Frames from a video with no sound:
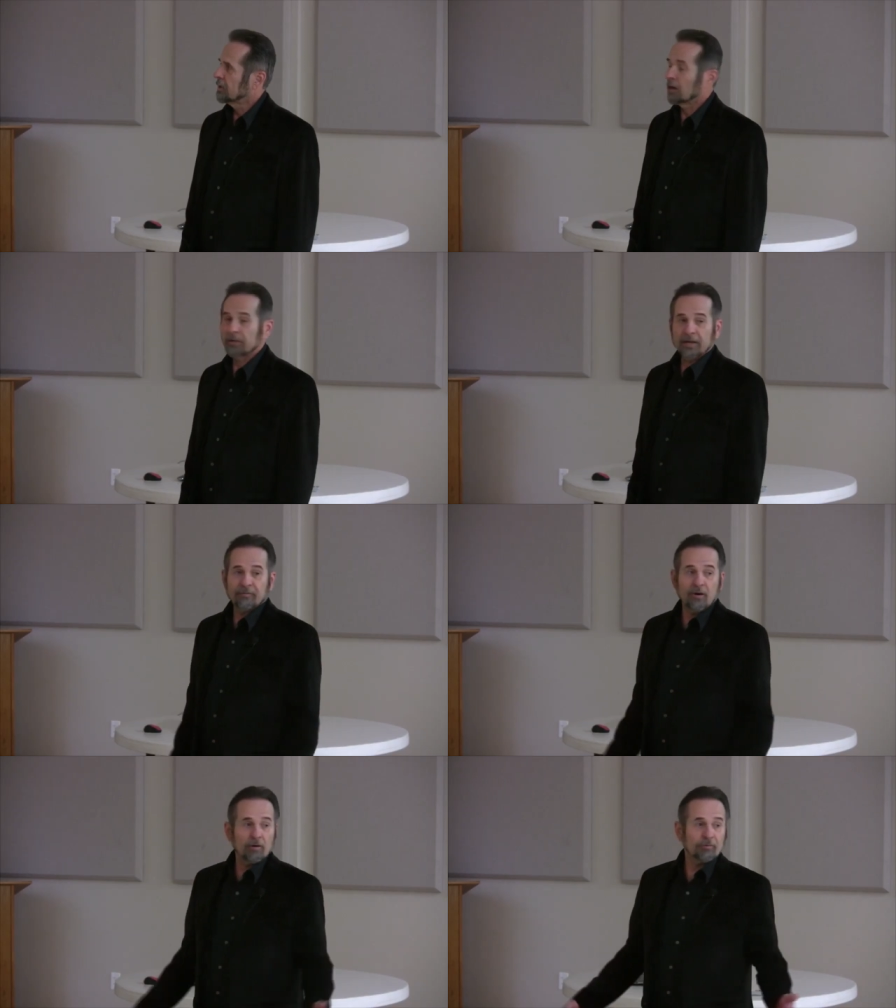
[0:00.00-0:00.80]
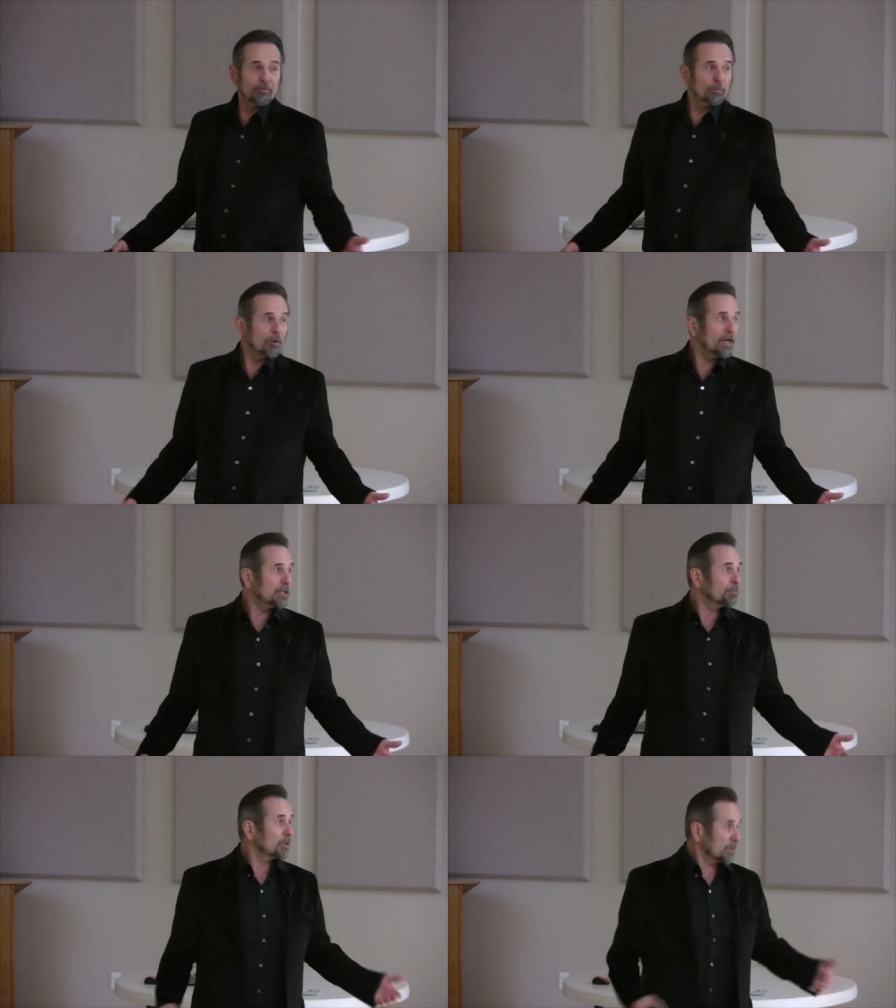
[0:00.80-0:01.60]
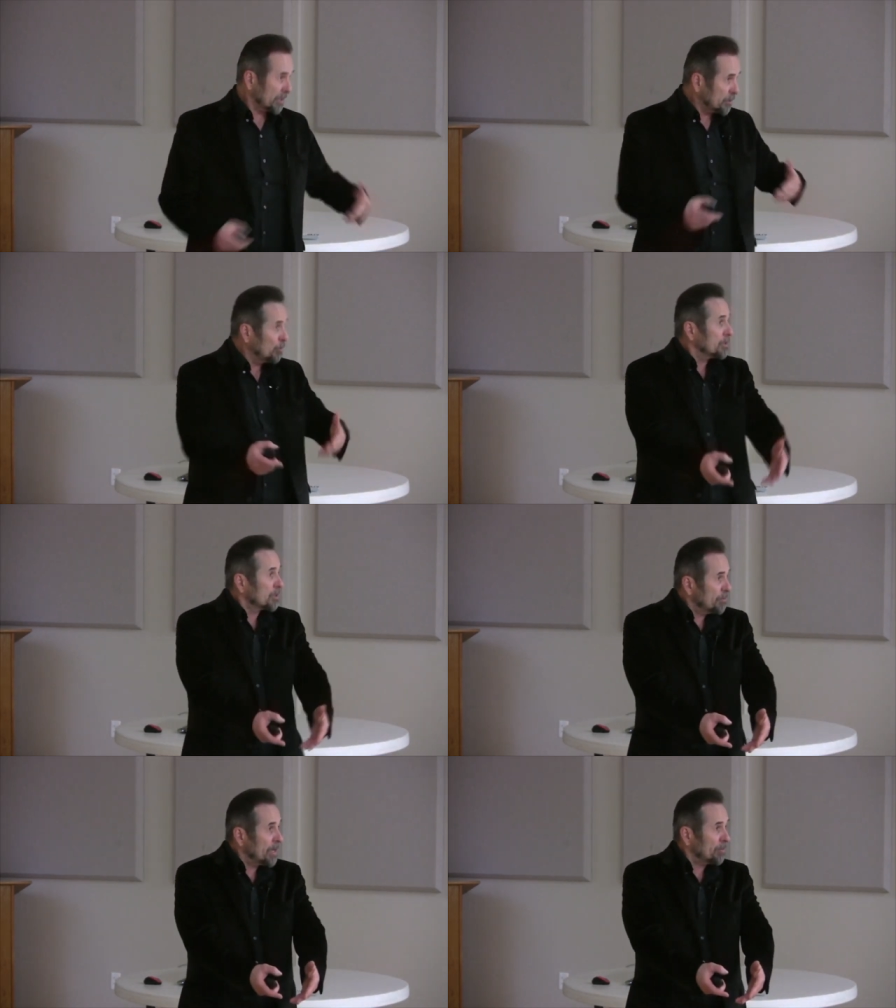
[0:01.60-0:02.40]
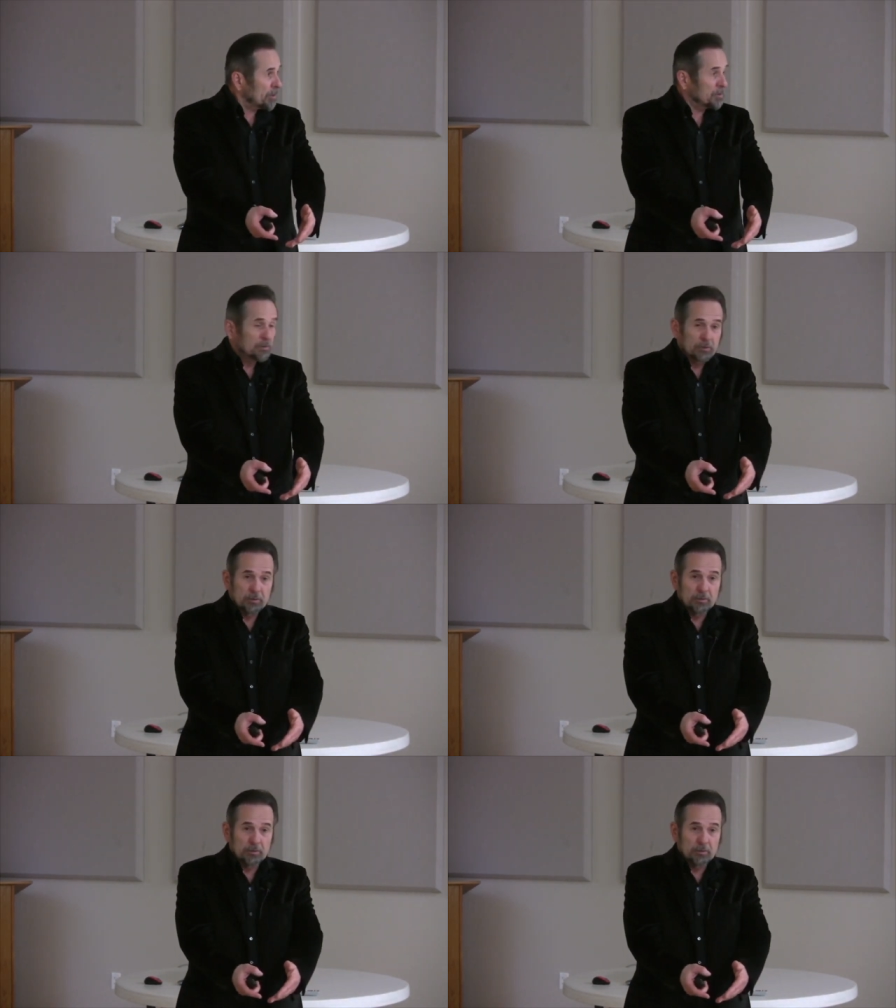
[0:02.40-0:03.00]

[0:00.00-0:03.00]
Are they fallen from grace because they do His commandments?